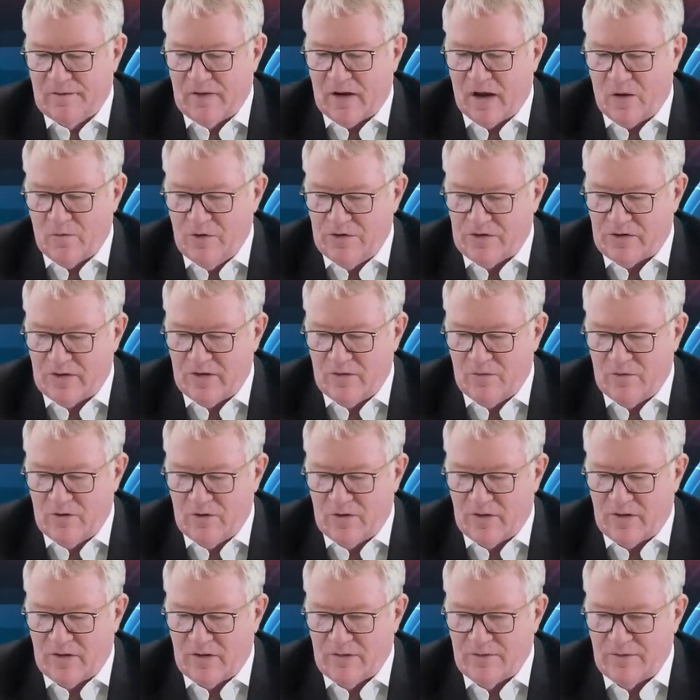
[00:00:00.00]
I wish they
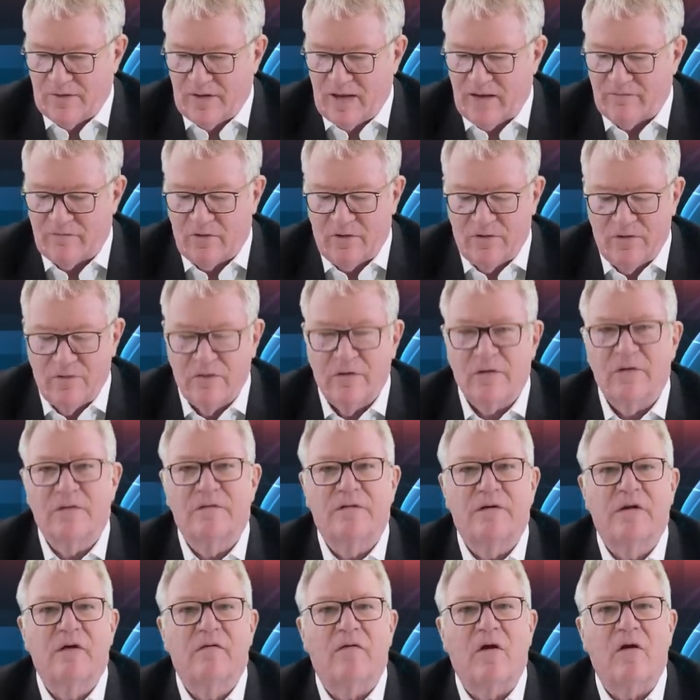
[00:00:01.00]
were, though. Have a look,
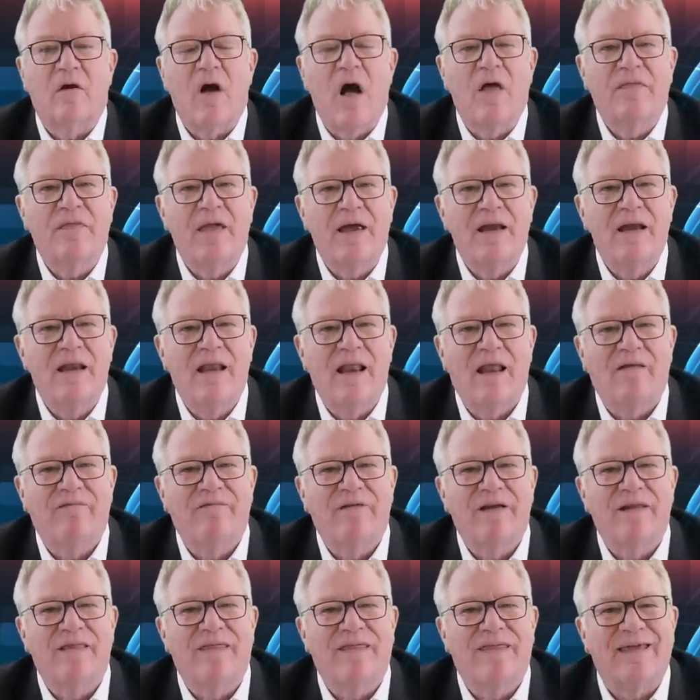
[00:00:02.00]
dear. Aren't they
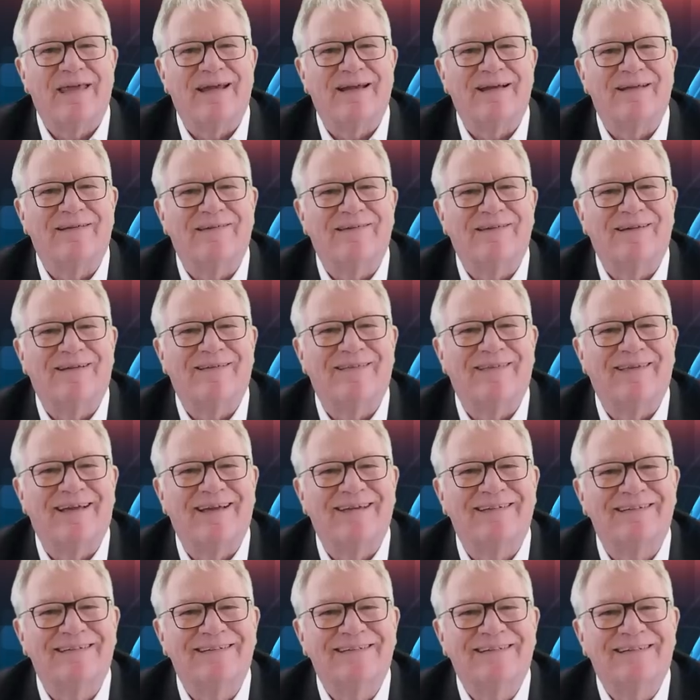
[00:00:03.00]
lovely things, aren't they?
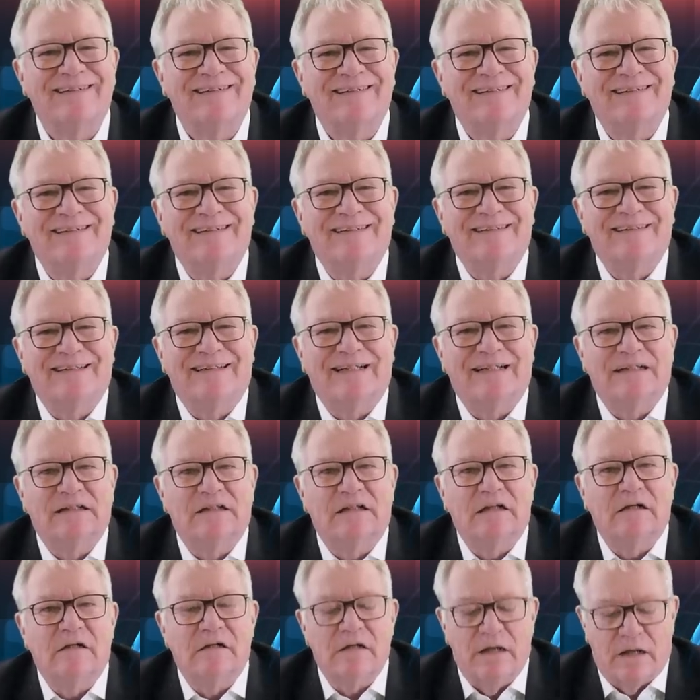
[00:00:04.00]

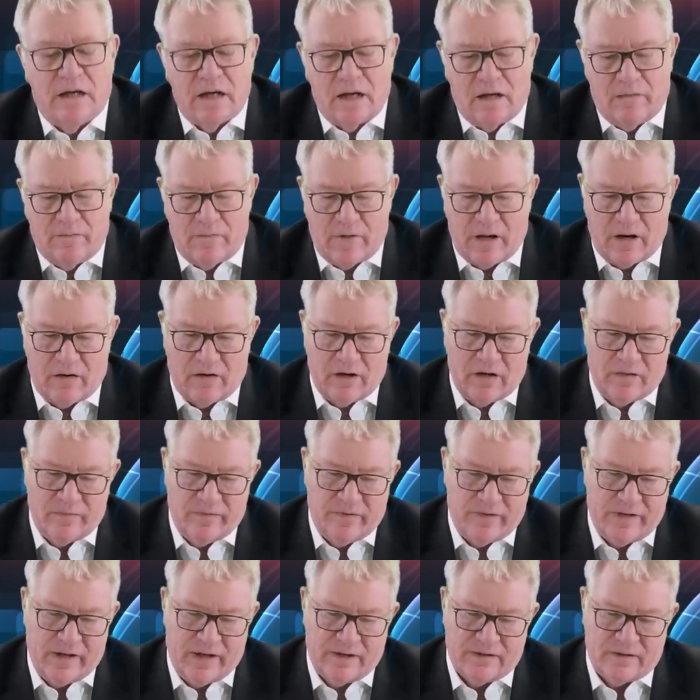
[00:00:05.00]
Until you get married,
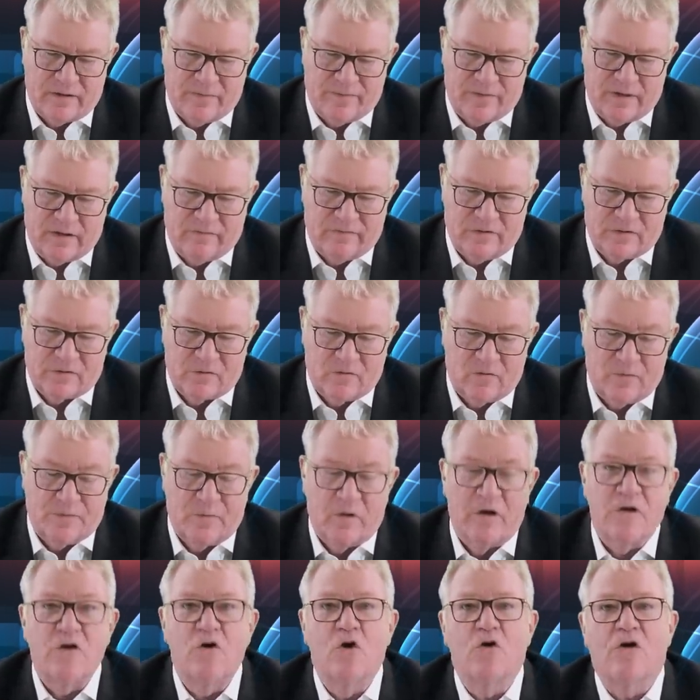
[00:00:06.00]
but that's a bit of a sore
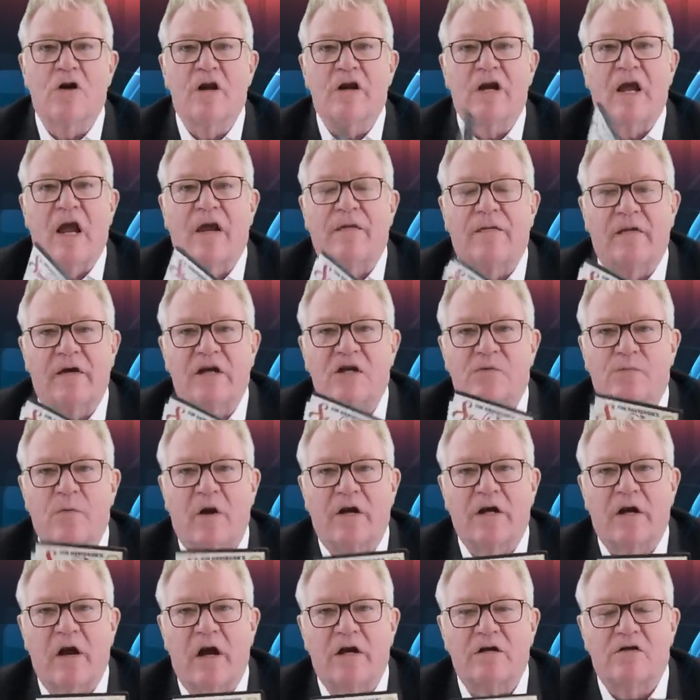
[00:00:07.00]
point. You can get these
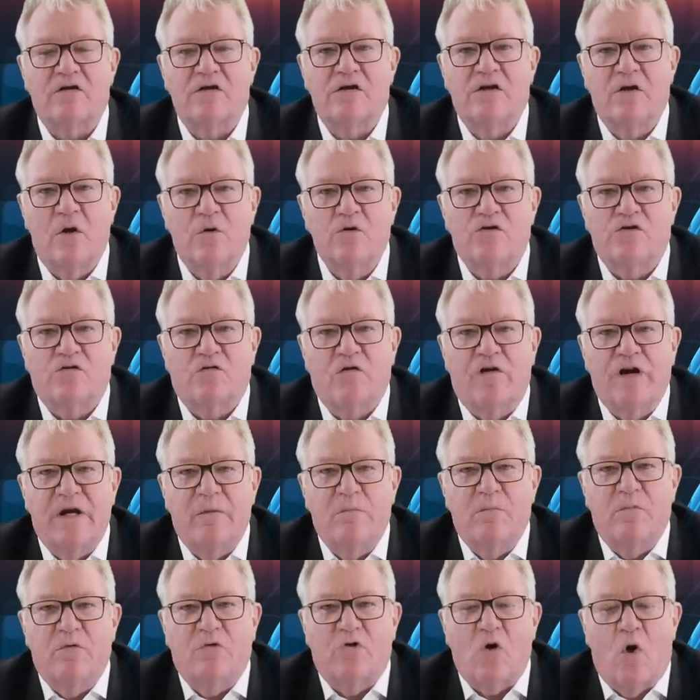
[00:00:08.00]
by going to
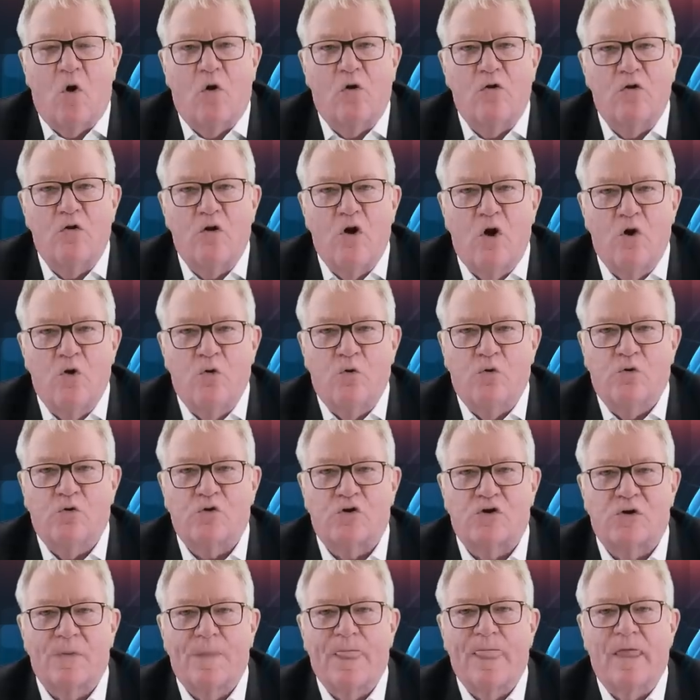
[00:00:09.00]

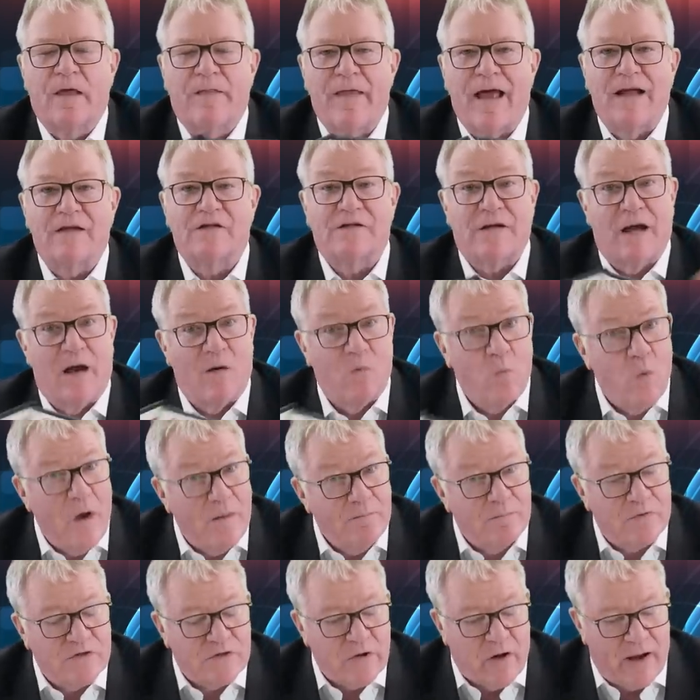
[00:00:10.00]
ustream.news. That's our
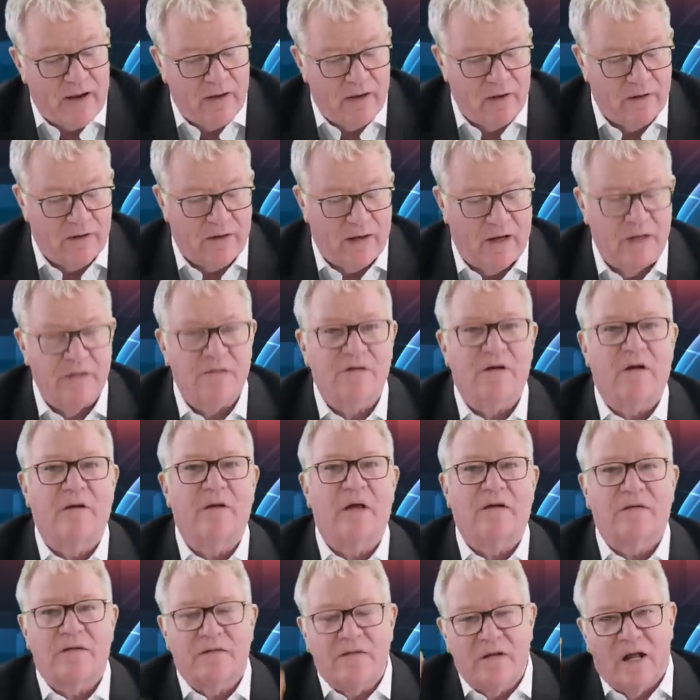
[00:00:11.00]
website, okay? So
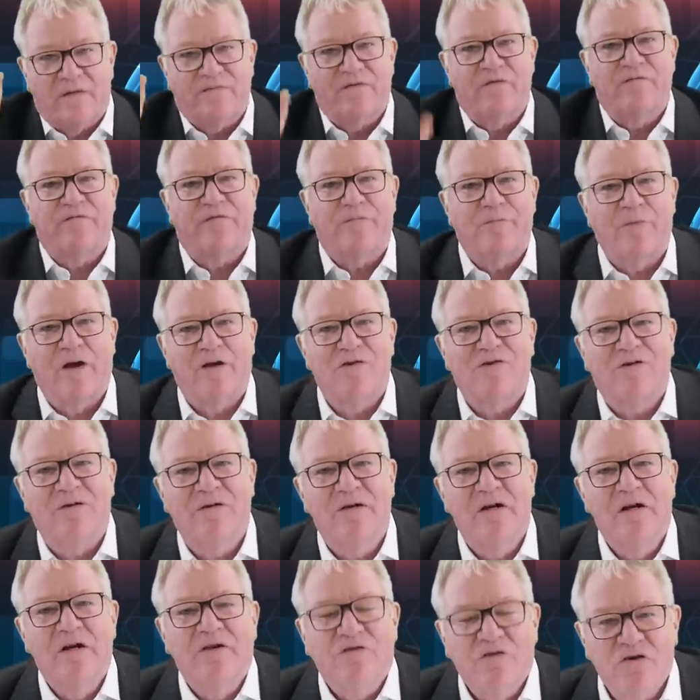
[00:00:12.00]
that's enough
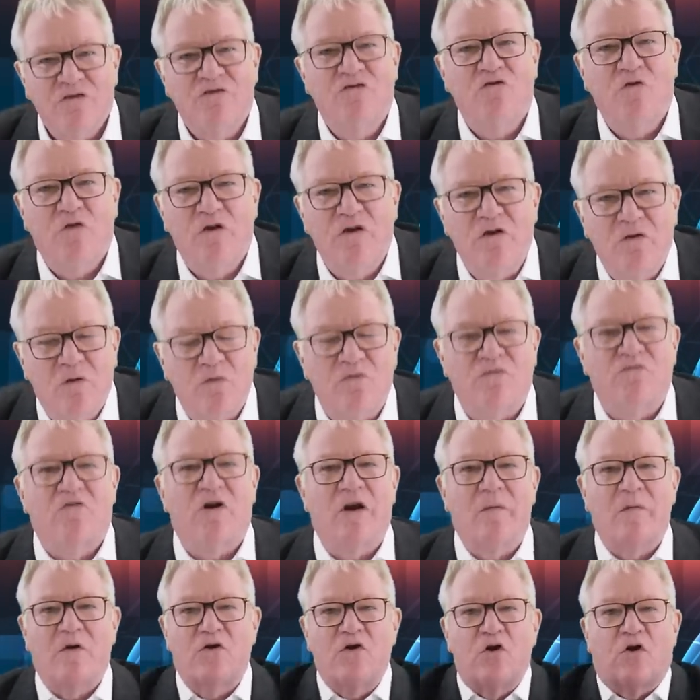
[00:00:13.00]
information. Just join
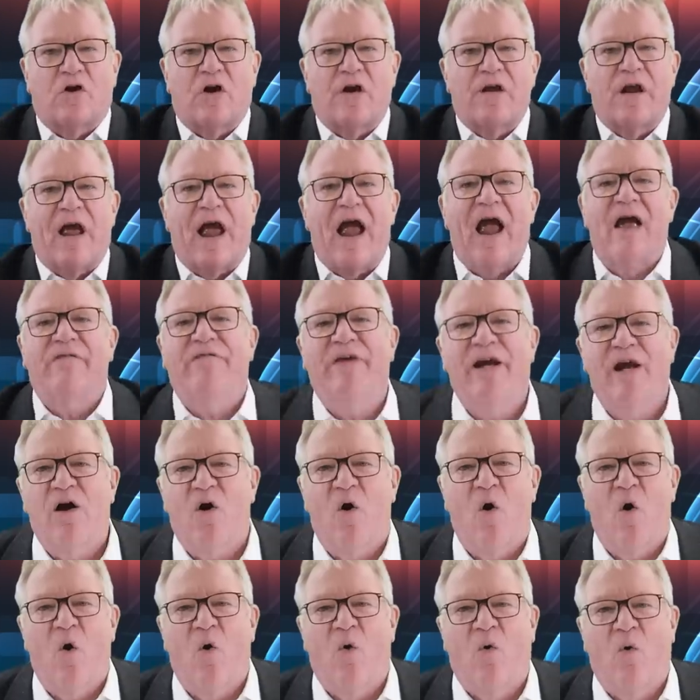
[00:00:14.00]
Ustream and you can have it
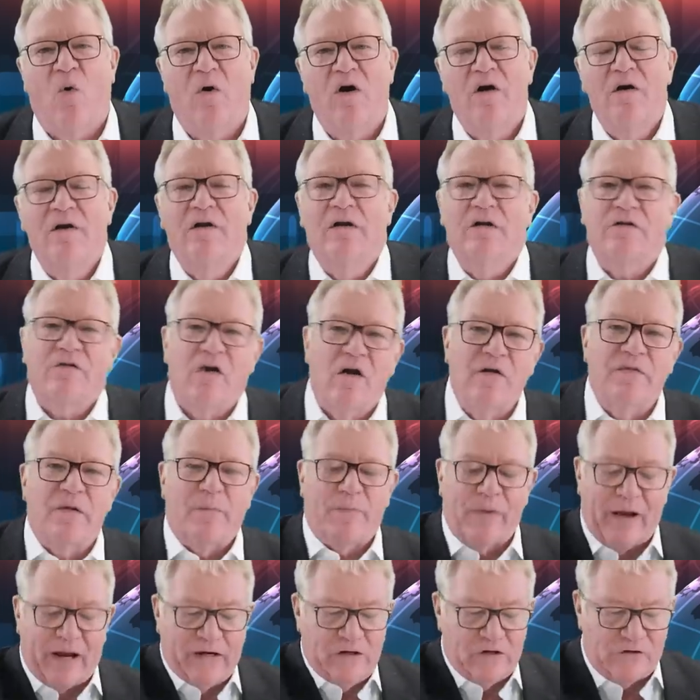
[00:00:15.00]
all. Turn the
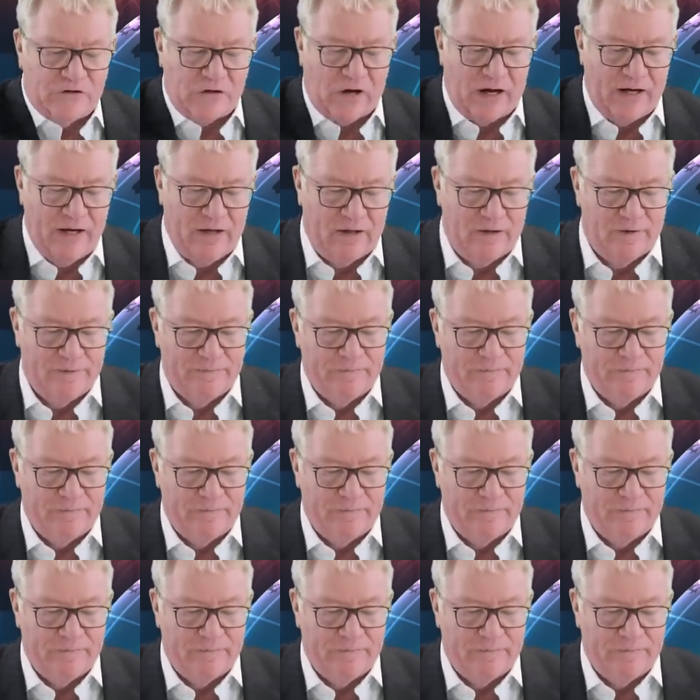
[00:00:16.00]
page, Jake.